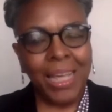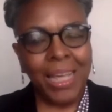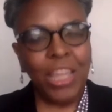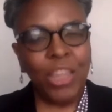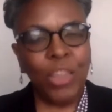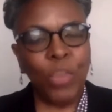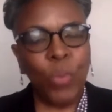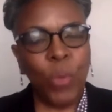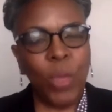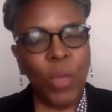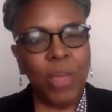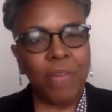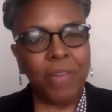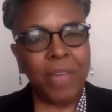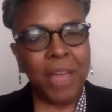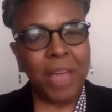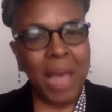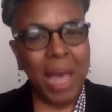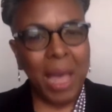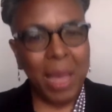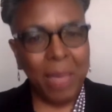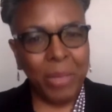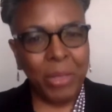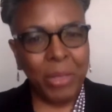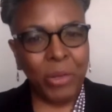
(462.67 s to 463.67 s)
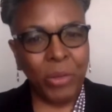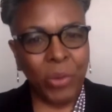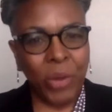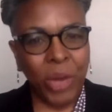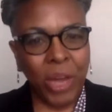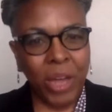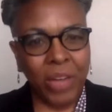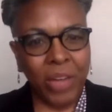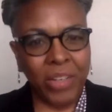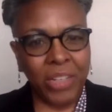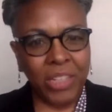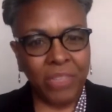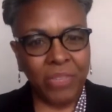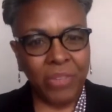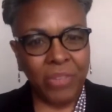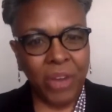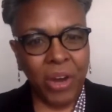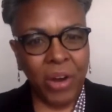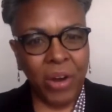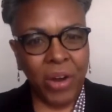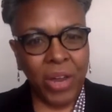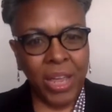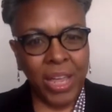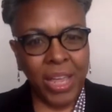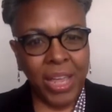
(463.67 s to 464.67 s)
in the way of common ground as
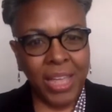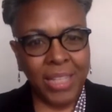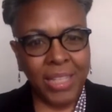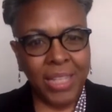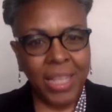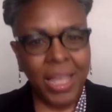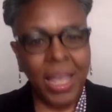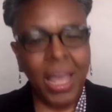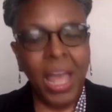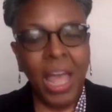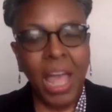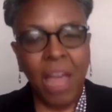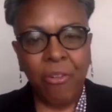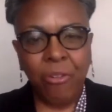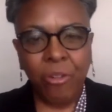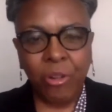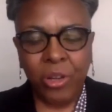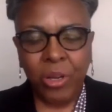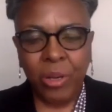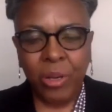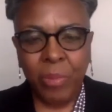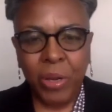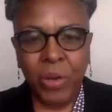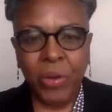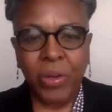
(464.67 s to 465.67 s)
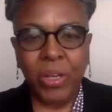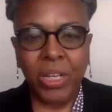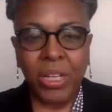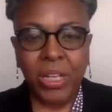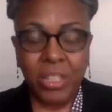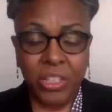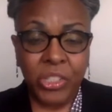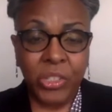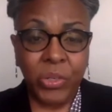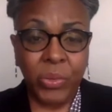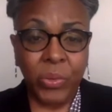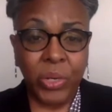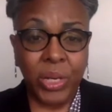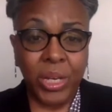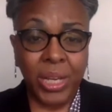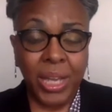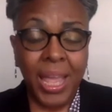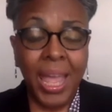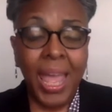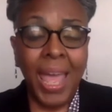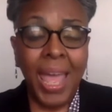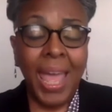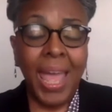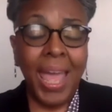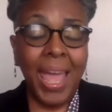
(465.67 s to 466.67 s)
far as African-American
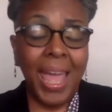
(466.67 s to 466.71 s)
history